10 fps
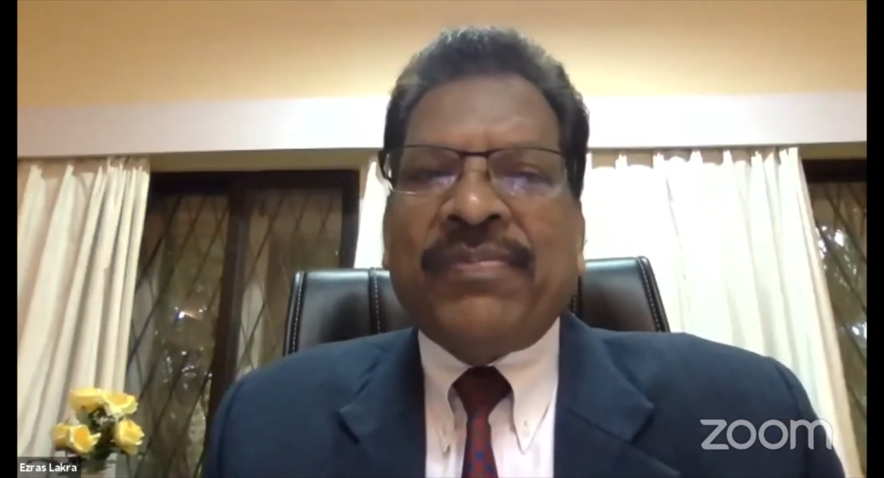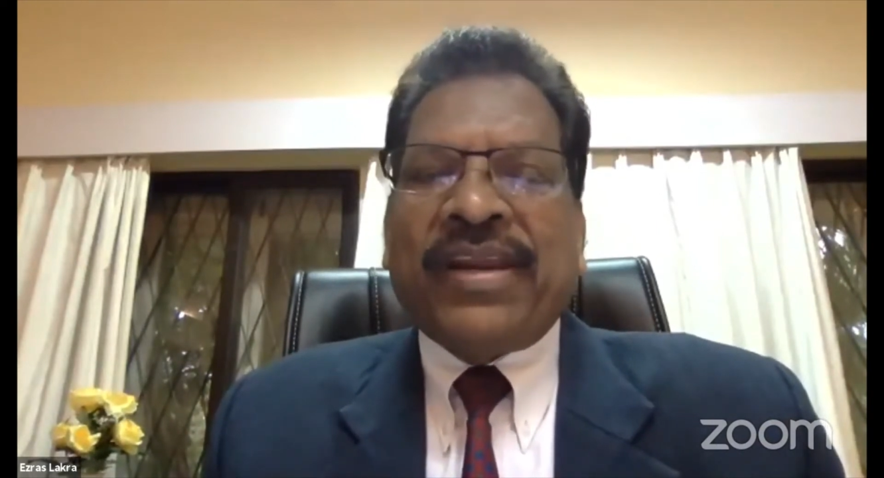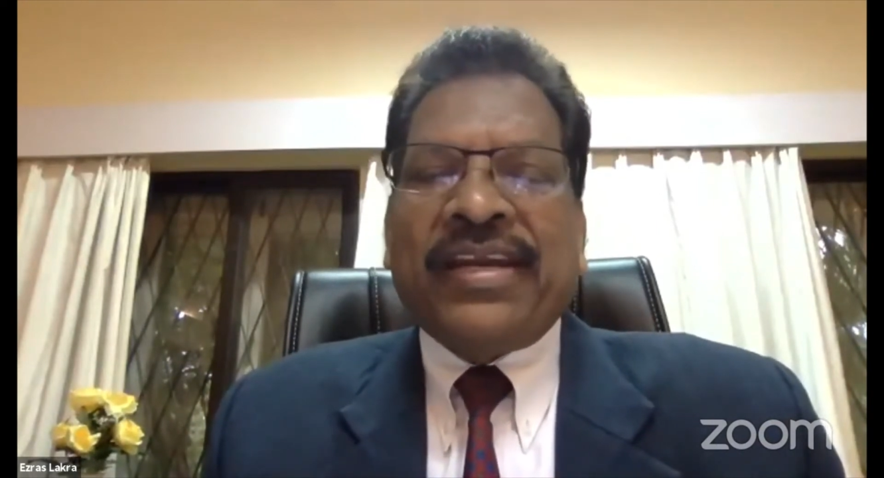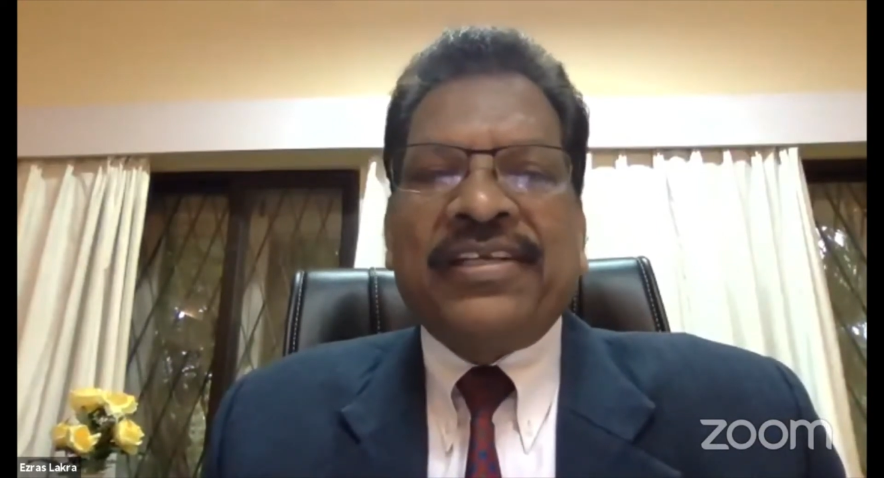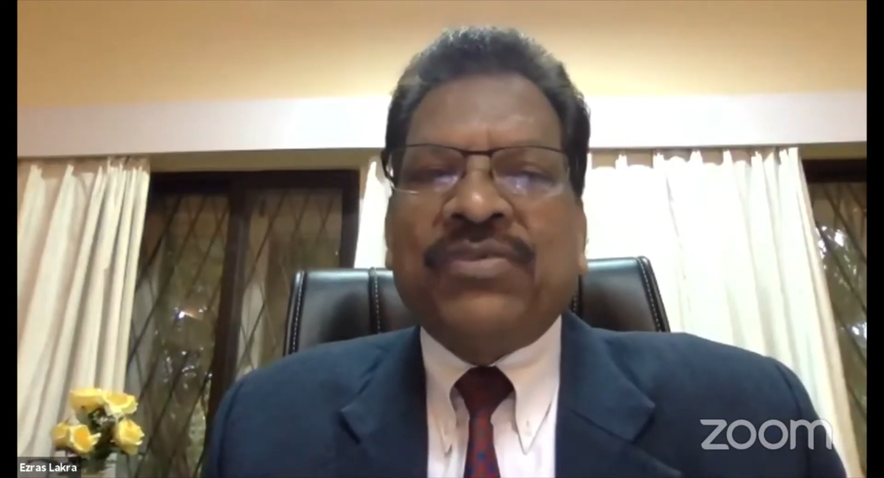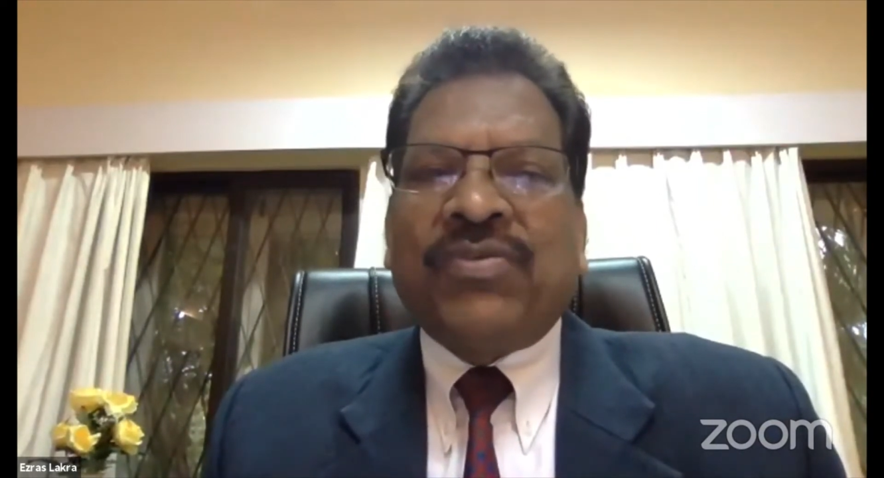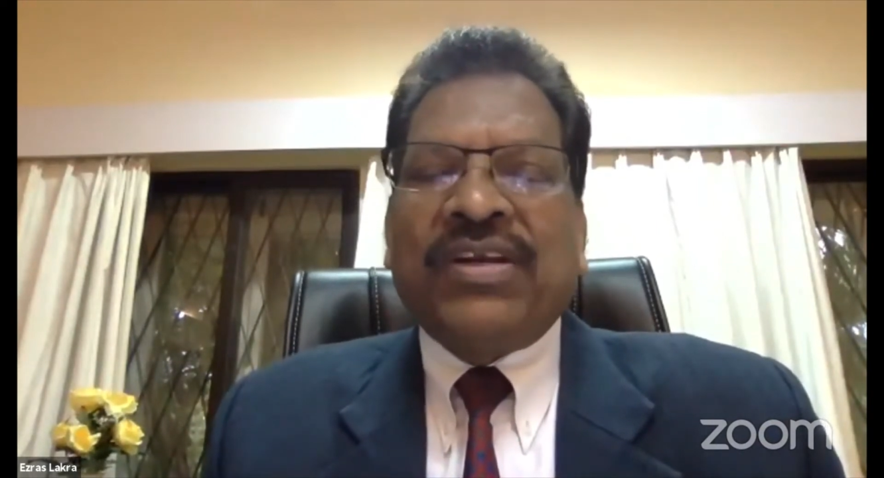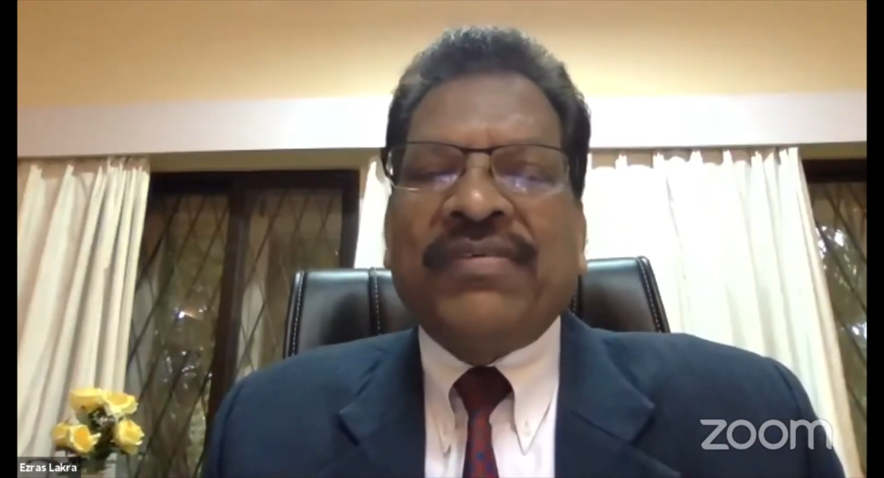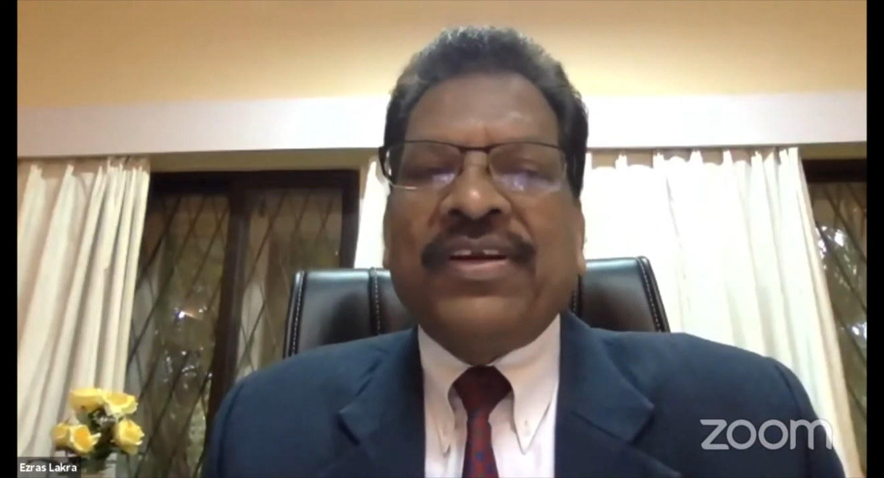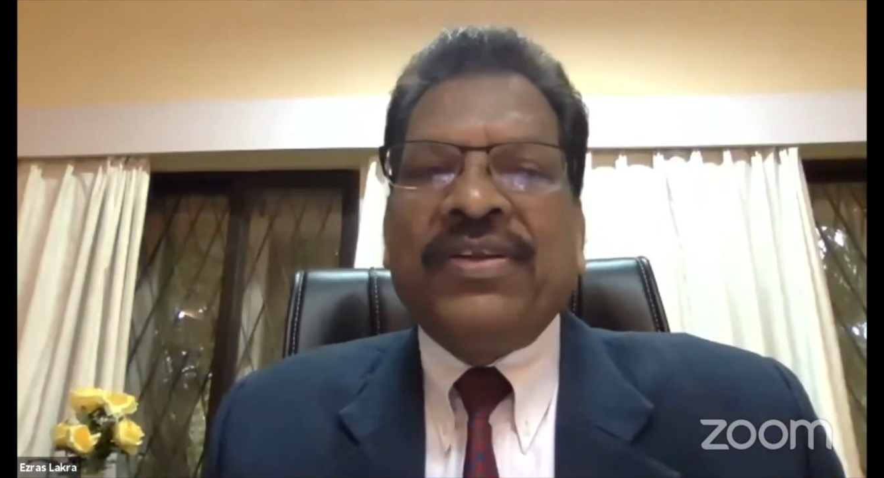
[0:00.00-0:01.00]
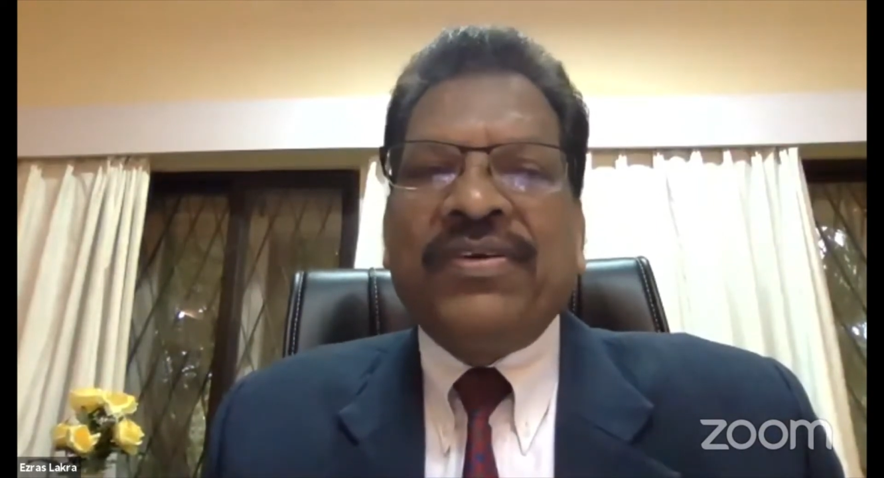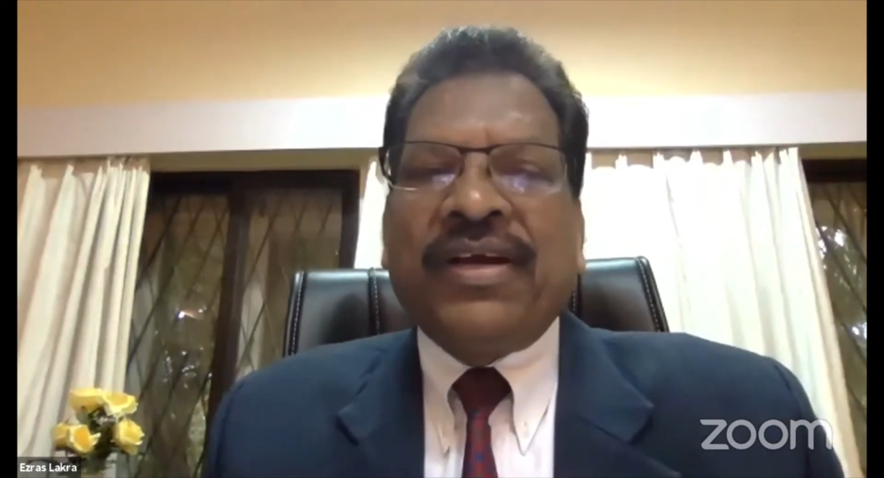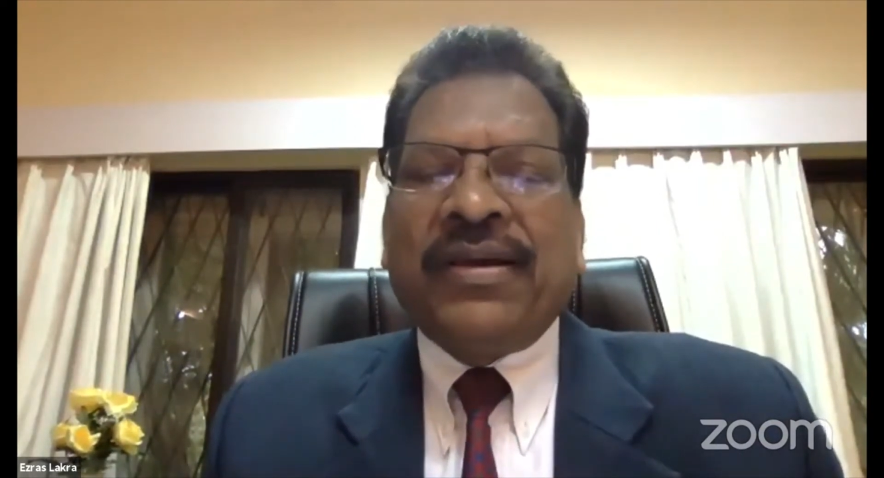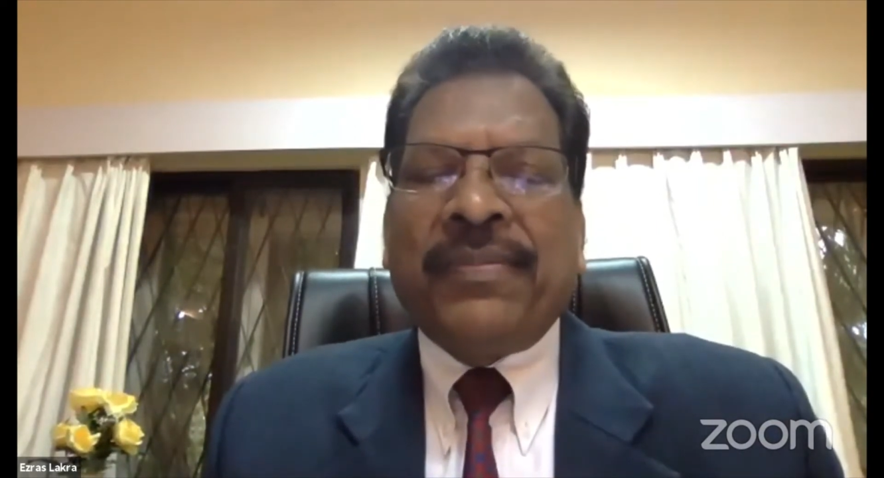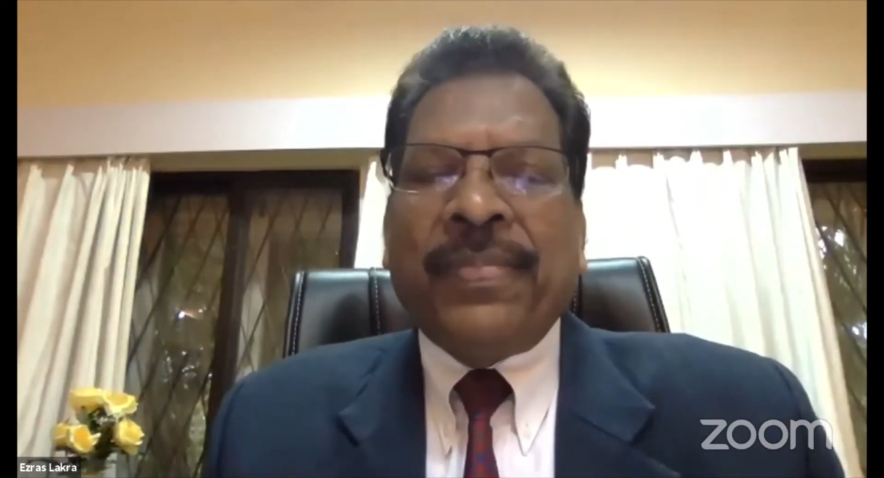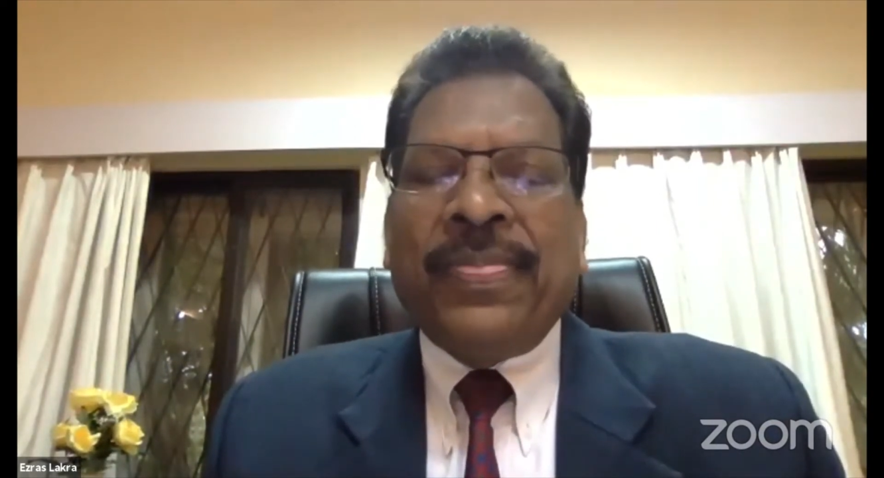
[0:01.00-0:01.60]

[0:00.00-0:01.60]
practice, whatever you have